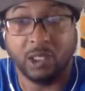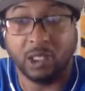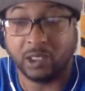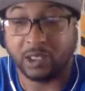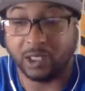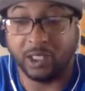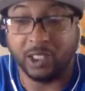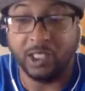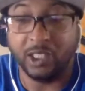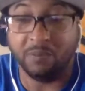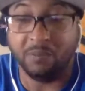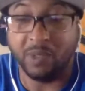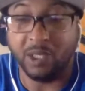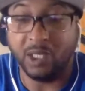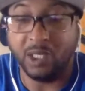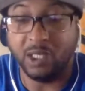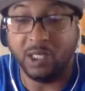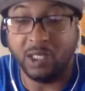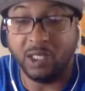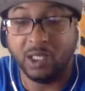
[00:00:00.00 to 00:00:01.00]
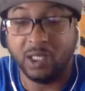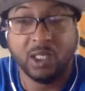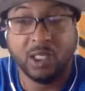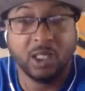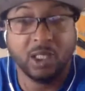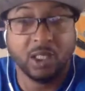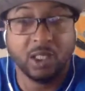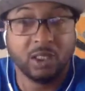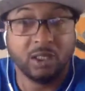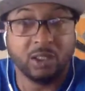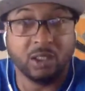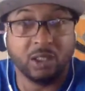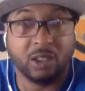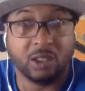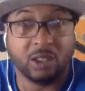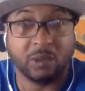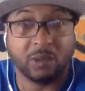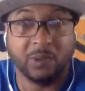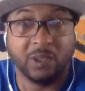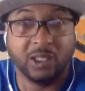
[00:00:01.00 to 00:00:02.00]
He doesn't eat meat. You
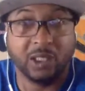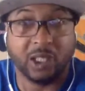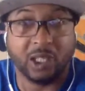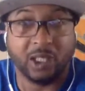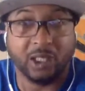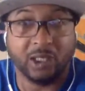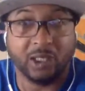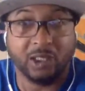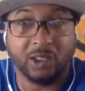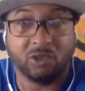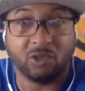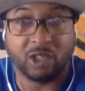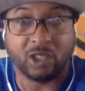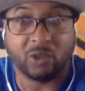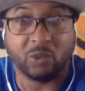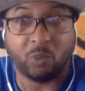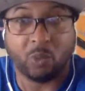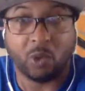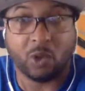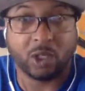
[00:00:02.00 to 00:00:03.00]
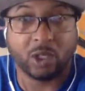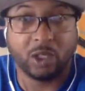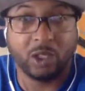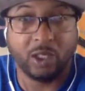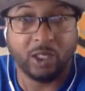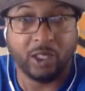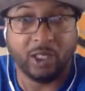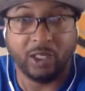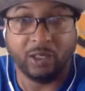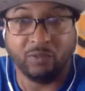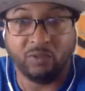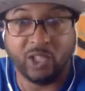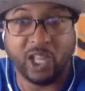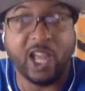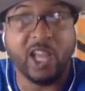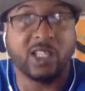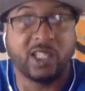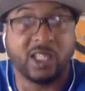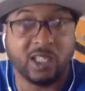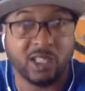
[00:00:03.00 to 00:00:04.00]
know what I mean? Like he drinks water and
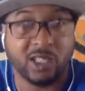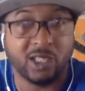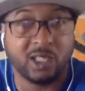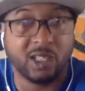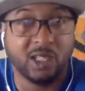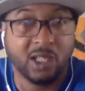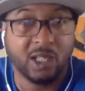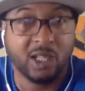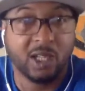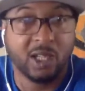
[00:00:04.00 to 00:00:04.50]
dances,